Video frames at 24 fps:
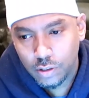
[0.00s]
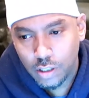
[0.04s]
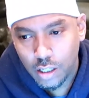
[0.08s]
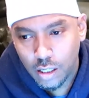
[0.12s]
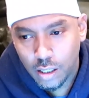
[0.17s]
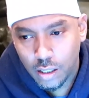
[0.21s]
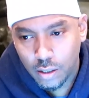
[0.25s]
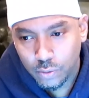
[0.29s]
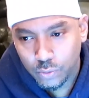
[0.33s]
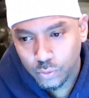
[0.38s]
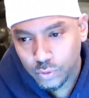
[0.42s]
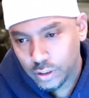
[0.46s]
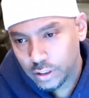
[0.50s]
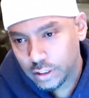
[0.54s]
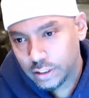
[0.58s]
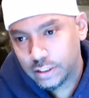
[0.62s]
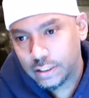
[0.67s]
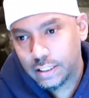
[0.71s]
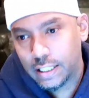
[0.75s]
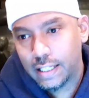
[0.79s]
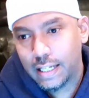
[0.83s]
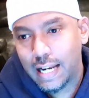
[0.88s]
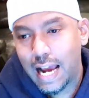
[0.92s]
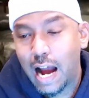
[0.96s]
real
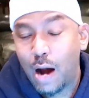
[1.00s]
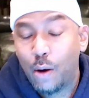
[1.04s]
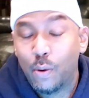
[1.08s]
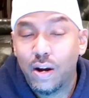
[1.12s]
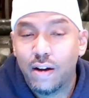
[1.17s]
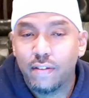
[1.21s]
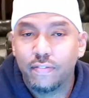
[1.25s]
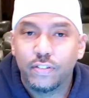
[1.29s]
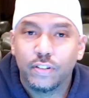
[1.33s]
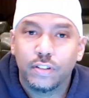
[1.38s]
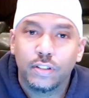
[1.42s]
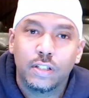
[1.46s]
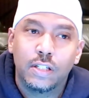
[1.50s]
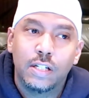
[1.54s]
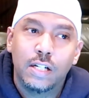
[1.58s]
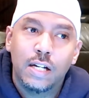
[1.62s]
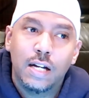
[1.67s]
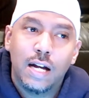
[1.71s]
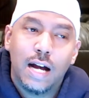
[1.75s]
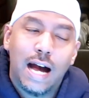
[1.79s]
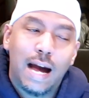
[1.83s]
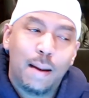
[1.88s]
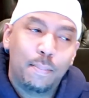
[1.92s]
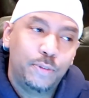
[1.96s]
estate. However,
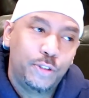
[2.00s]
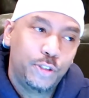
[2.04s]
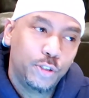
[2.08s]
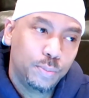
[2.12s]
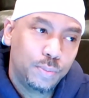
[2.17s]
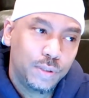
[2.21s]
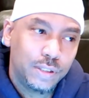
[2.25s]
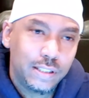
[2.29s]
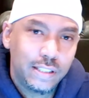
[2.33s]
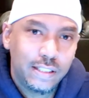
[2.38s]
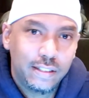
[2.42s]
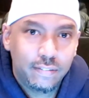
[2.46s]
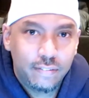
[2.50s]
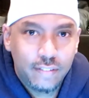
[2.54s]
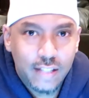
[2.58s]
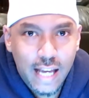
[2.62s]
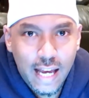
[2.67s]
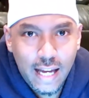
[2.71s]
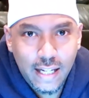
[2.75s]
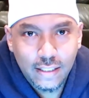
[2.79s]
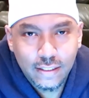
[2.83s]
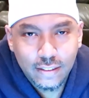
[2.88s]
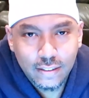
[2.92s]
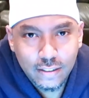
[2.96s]
I do believe
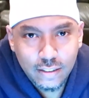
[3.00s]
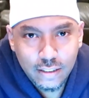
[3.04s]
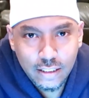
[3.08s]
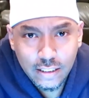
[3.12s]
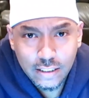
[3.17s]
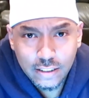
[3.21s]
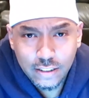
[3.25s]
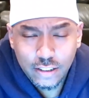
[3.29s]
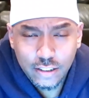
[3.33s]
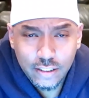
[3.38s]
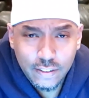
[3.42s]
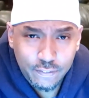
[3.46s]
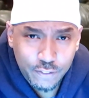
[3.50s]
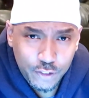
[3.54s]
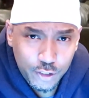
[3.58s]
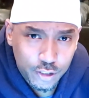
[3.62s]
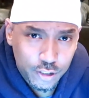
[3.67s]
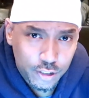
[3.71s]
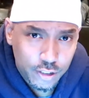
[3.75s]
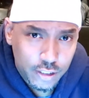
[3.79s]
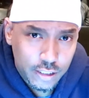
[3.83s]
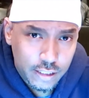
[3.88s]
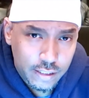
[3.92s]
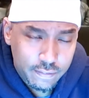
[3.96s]
that if
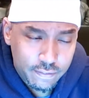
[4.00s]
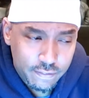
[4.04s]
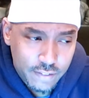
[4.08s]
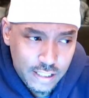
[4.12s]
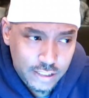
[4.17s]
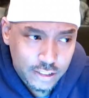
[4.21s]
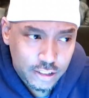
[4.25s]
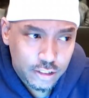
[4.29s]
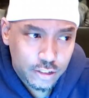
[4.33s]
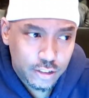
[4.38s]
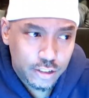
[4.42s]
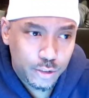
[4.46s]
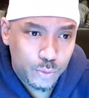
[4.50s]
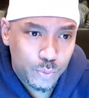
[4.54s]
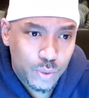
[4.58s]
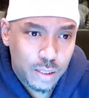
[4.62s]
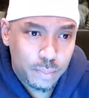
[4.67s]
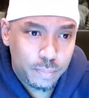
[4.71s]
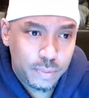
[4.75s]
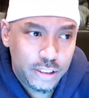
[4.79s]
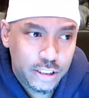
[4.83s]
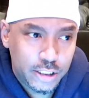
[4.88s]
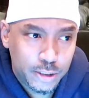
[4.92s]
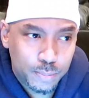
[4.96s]
you're an investor and you
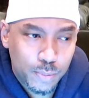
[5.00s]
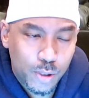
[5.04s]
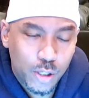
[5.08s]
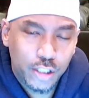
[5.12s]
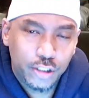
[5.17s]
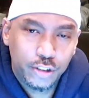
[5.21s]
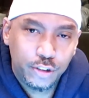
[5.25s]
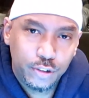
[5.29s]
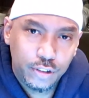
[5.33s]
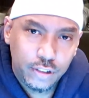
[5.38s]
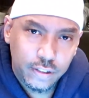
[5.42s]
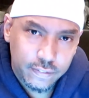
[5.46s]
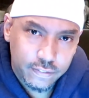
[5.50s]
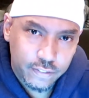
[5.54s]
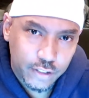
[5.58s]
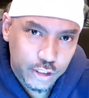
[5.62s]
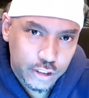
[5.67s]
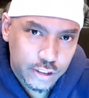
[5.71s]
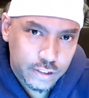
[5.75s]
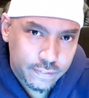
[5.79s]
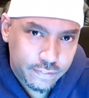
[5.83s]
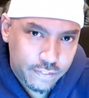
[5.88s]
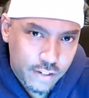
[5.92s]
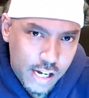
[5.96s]
want to be smart, you
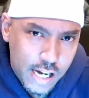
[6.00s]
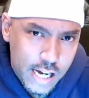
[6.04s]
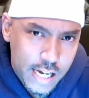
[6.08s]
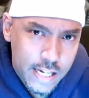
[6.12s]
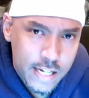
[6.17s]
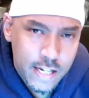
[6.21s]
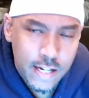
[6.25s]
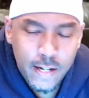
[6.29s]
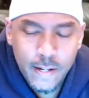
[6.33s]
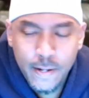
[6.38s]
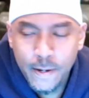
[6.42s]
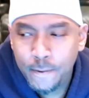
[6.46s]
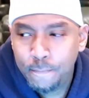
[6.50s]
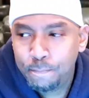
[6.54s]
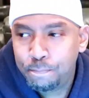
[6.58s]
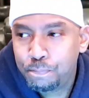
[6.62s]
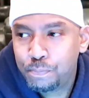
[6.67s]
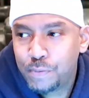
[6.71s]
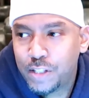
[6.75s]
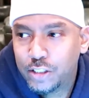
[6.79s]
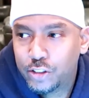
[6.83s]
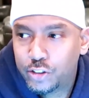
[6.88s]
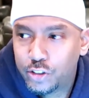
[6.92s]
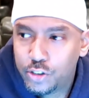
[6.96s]
diversify.
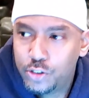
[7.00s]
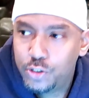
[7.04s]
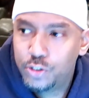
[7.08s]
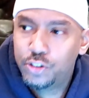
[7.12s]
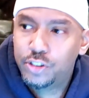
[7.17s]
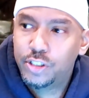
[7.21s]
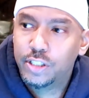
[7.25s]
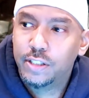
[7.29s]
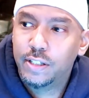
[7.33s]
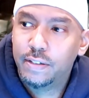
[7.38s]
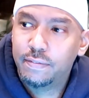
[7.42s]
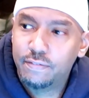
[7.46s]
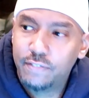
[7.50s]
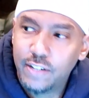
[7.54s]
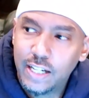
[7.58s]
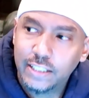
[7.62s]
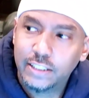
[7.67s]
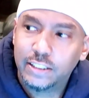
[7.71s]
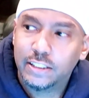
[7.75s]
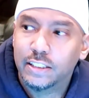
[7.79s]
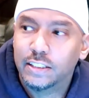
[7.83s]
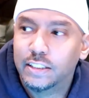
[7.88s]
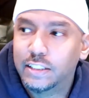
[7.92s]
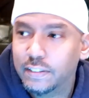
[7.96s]
So you should
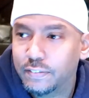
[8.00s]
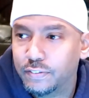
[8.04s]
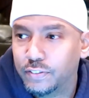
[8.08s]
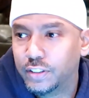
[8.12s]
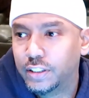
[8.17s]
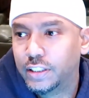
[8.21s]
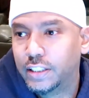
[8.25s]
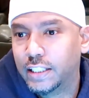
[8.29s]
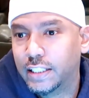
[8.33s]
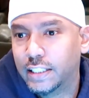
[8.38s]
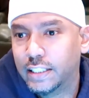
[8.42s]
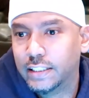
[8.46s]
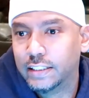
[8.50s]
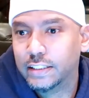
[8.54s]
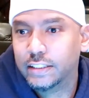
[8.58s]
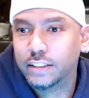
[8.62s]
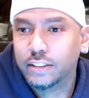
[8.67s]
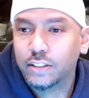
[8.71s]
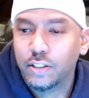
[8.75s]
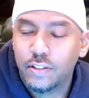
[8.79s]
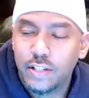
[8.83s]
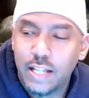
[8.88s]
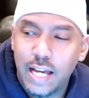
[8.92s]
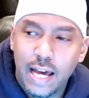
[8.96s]
invest in different things
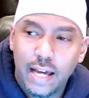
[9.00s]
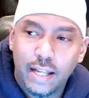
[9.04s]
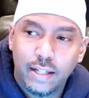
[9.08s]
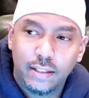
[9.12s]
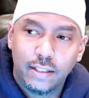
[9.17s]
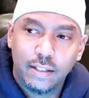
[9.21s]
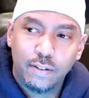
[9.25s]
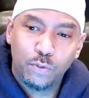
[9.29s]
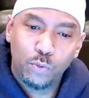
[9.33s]
so that